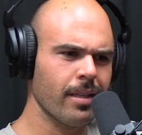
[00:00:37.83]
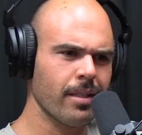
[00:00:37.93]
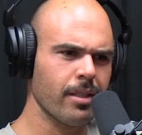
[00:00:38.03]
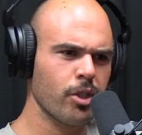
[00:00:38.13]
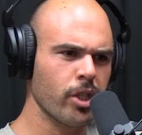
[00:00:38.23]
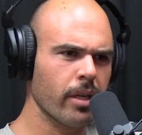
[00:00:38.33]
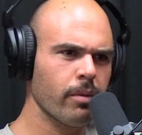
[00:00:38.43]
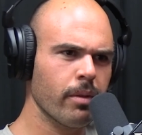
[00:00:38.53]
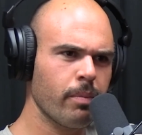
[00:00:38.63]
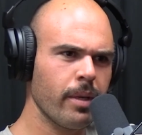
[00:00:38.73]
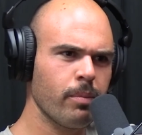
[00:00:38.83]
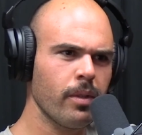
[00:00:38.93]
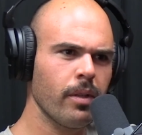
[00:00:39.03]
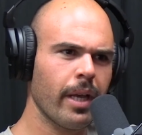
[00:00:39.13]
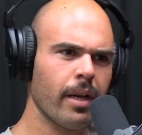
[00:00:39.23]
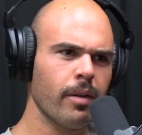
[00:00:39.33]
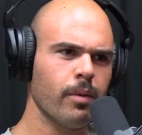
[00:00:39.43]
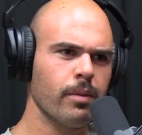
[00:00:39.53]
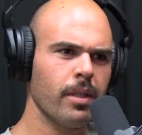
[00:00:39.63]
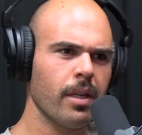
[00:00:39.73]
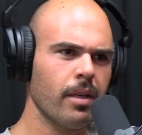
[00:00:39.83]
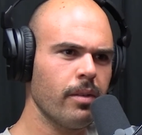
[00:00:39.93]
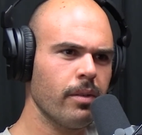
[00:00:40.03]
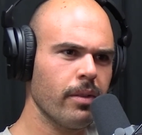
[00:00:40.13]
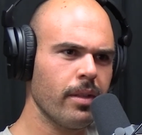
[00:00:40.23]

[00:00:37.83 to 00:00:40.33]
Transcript: to and to share mm-hmm. with mm. people how you know